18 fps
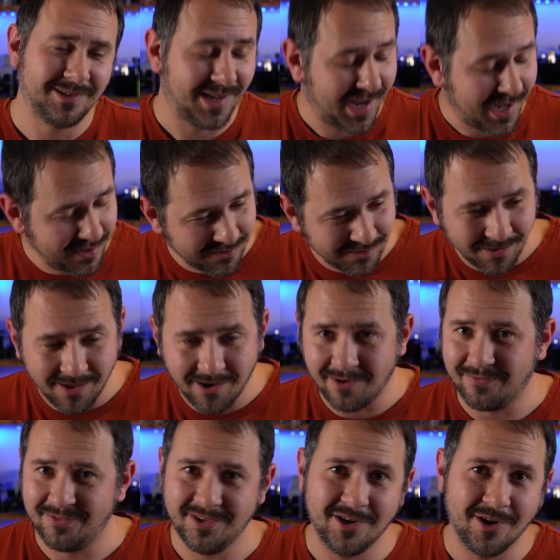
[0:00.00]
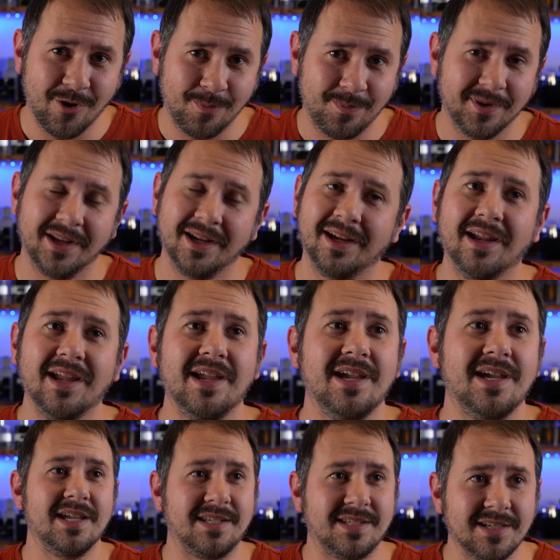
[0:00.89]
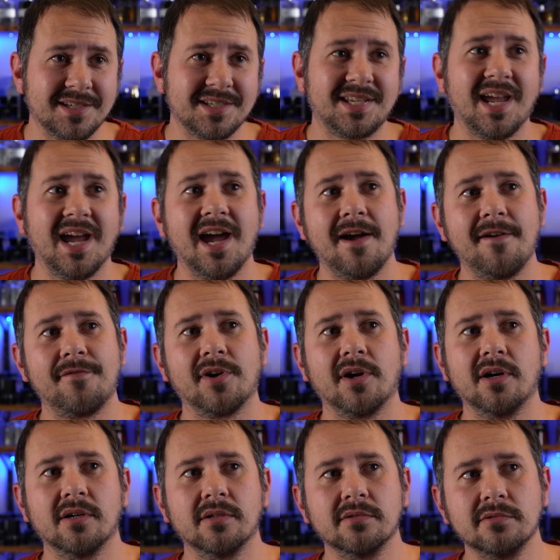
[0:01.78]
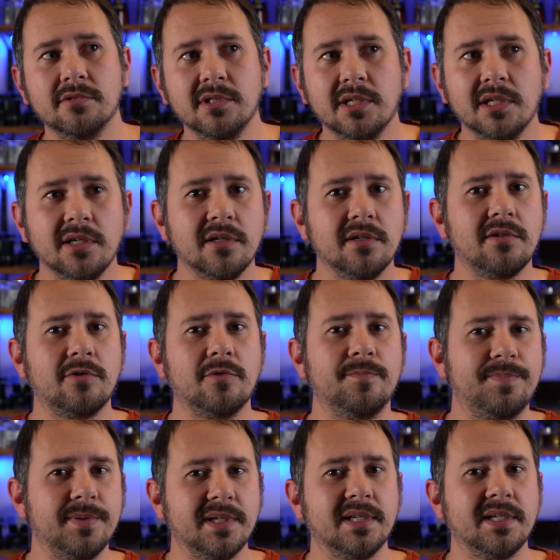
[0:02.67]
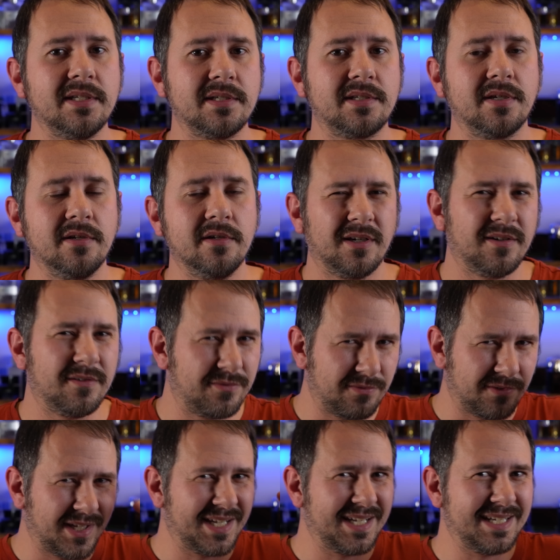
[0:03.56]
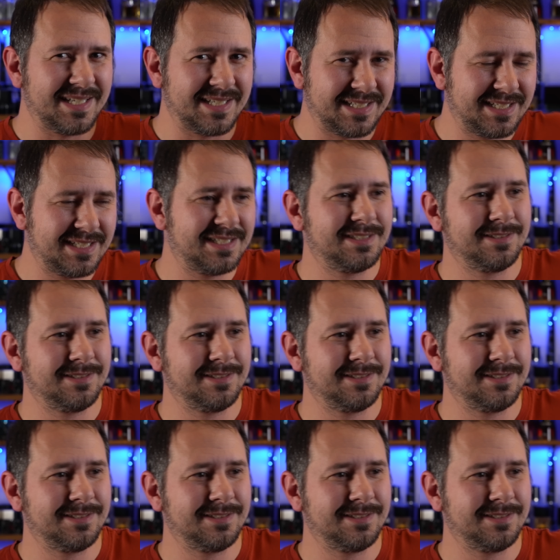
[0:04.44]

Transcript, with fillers: I love the opening. It does have a little bit of like